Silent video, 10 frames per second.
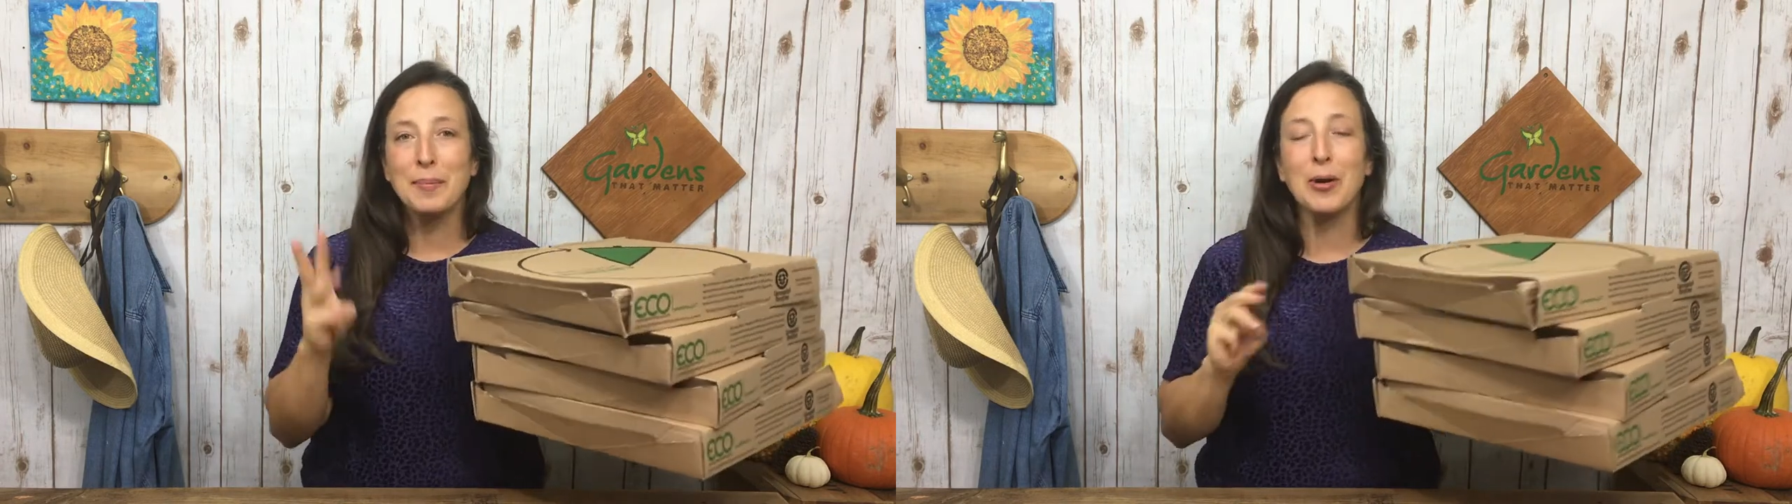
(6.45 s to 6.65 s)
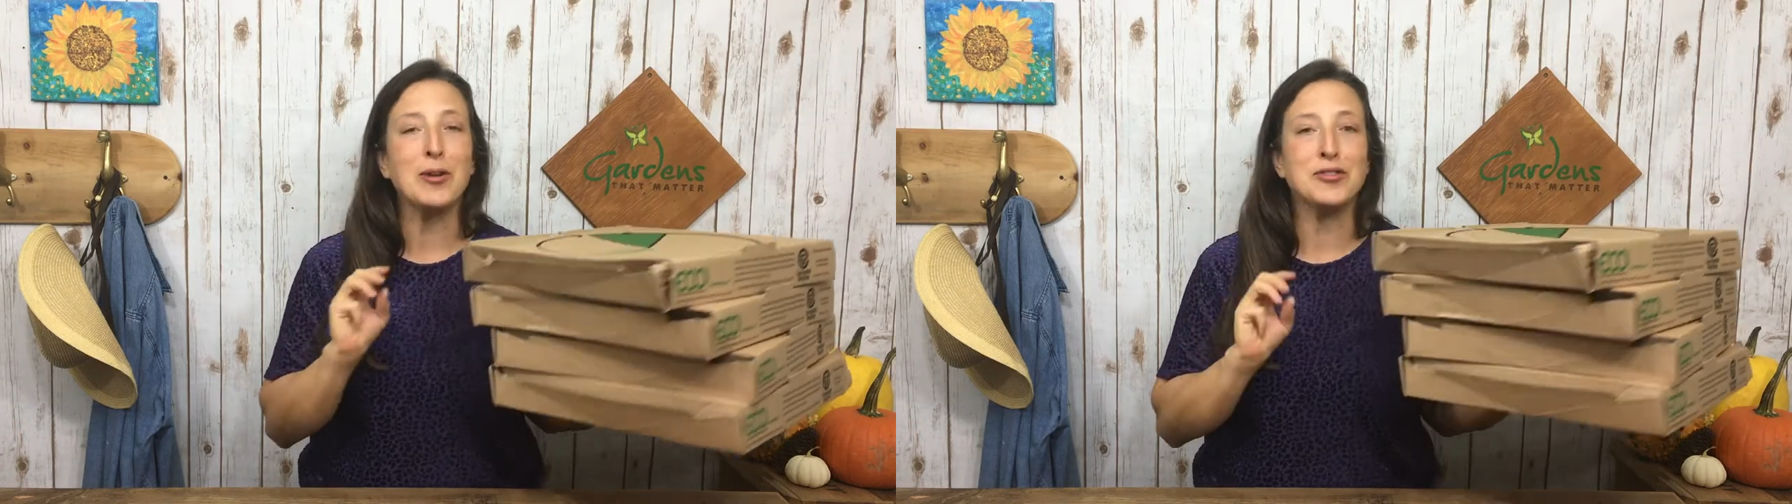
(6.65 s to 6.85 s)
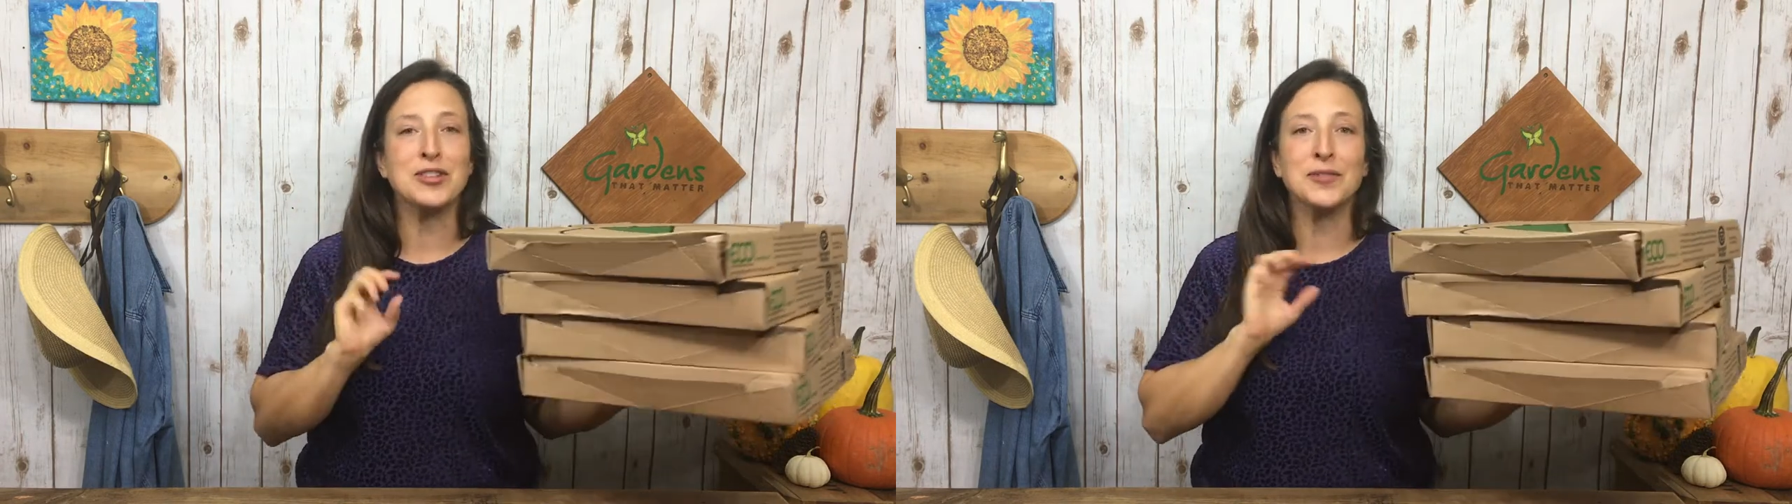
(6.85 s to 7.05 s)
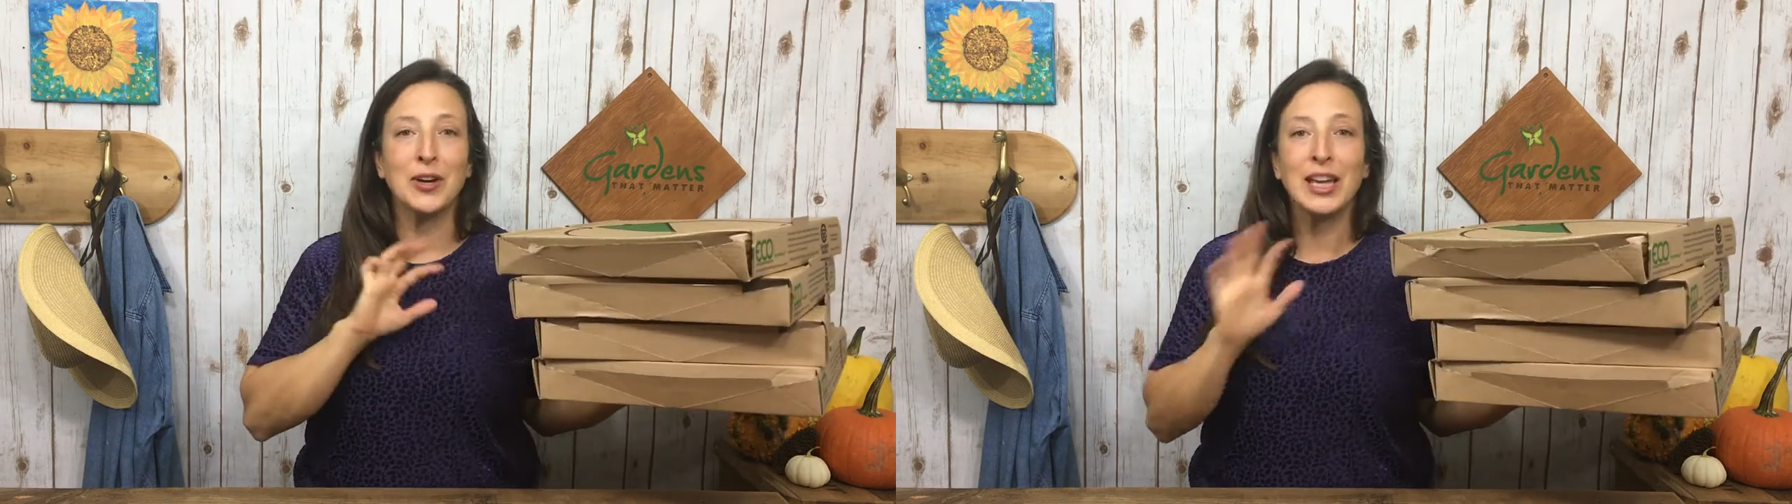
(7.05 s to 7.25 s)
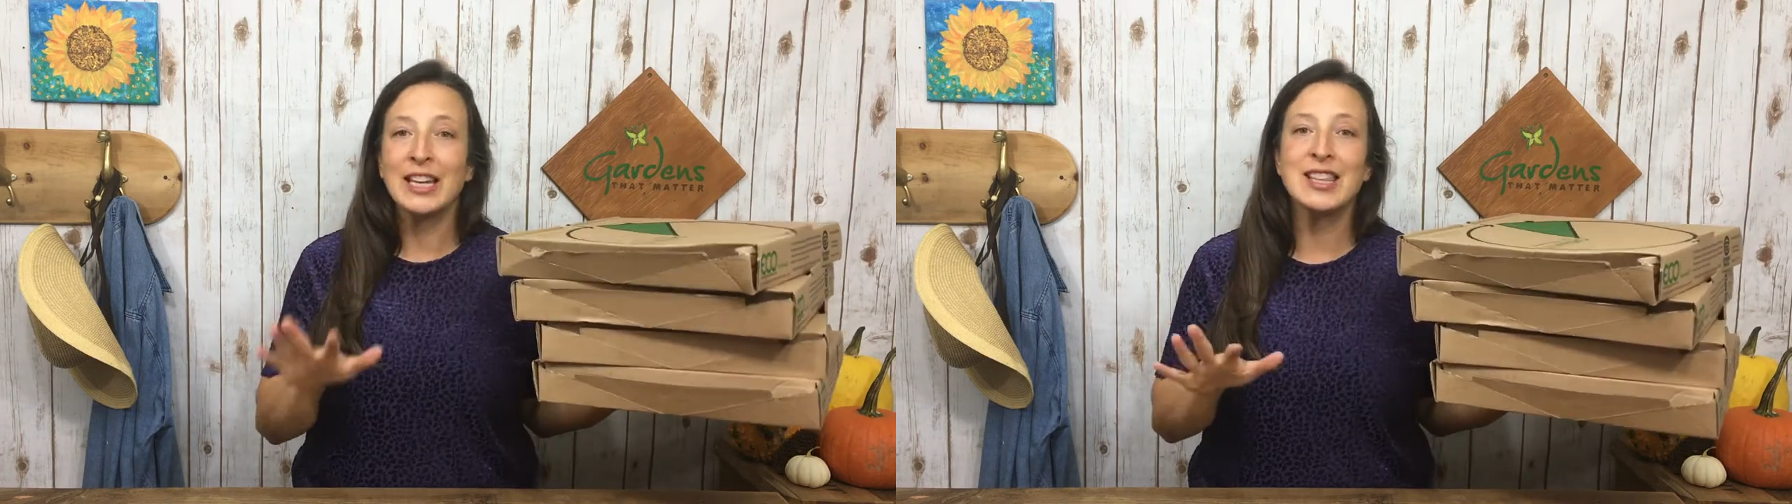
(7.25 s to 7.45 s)
approaches for
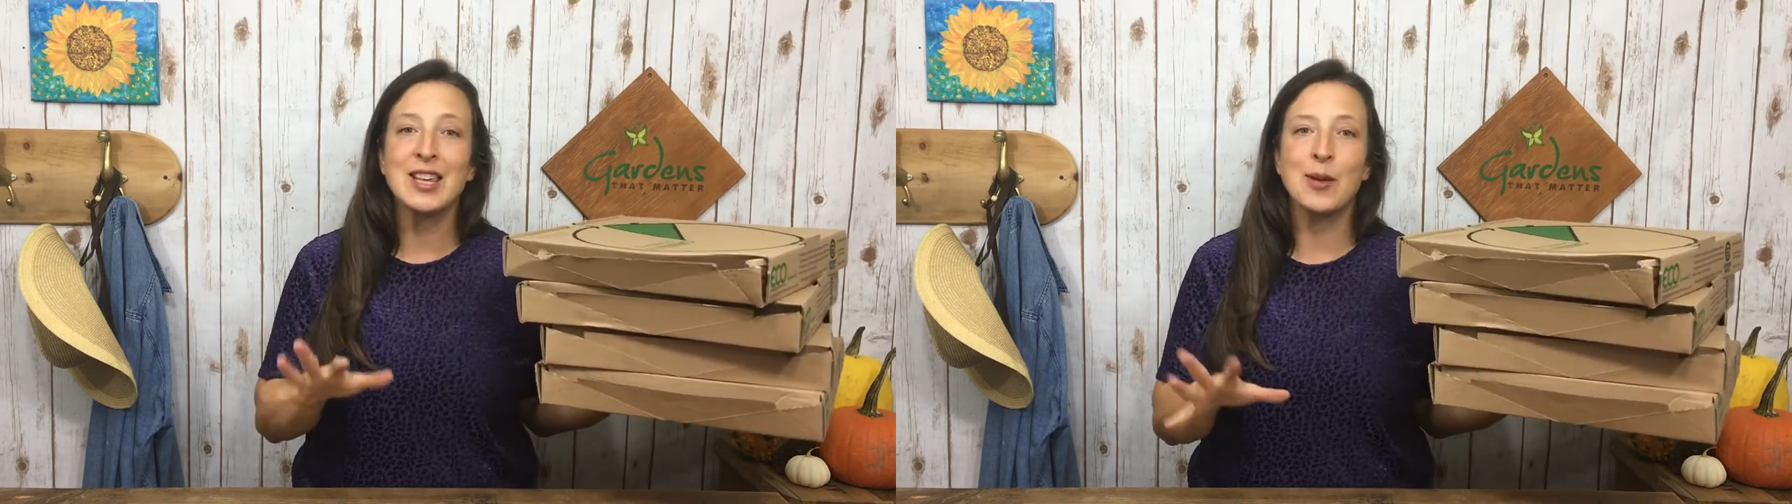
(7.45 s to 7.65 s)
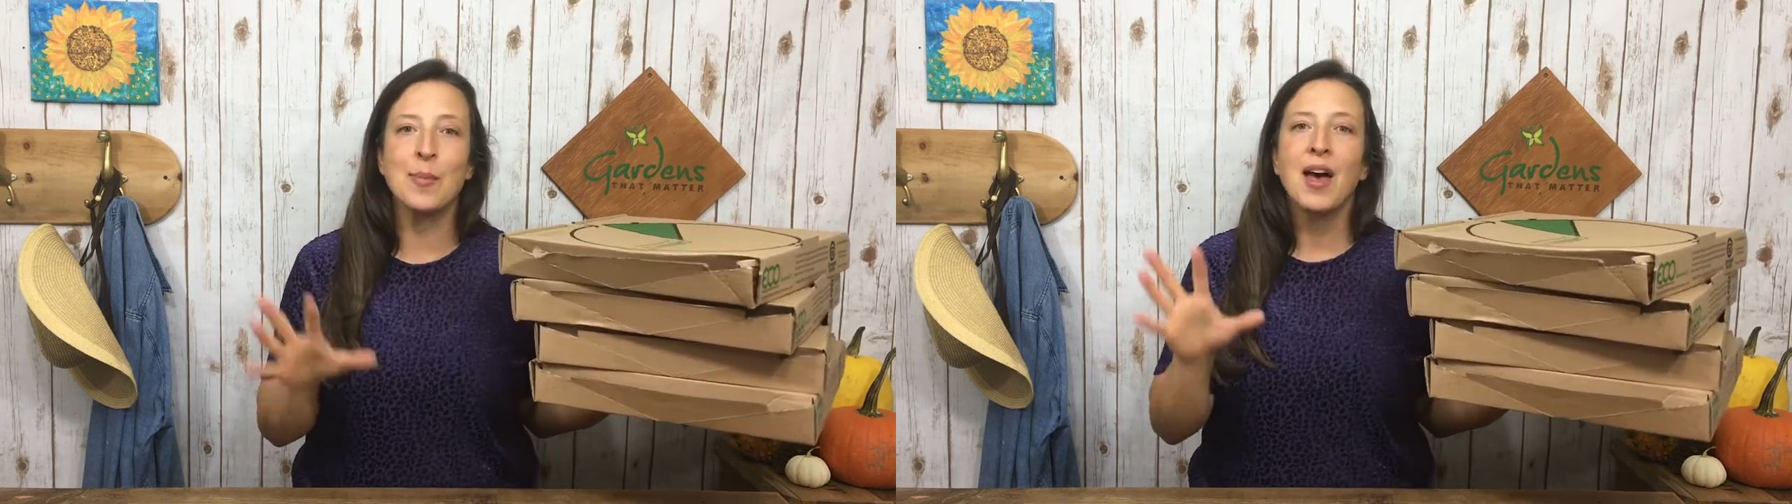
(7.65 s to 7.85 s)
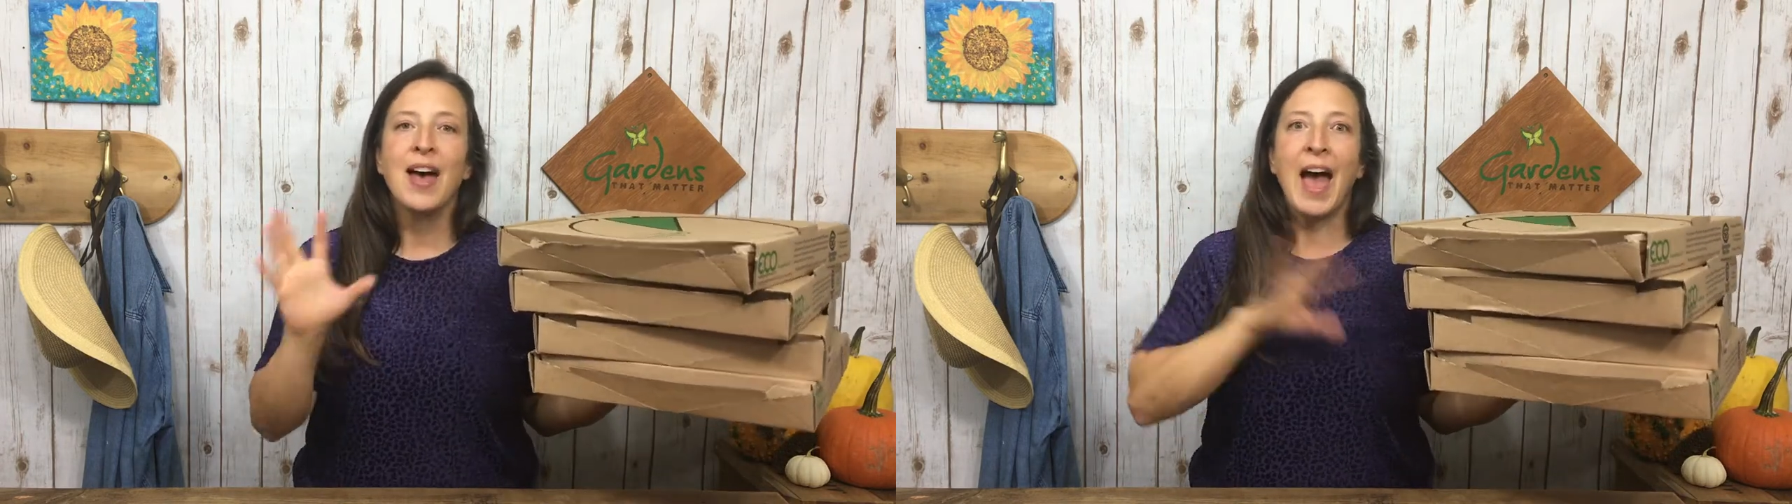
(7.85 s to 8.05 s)
getting them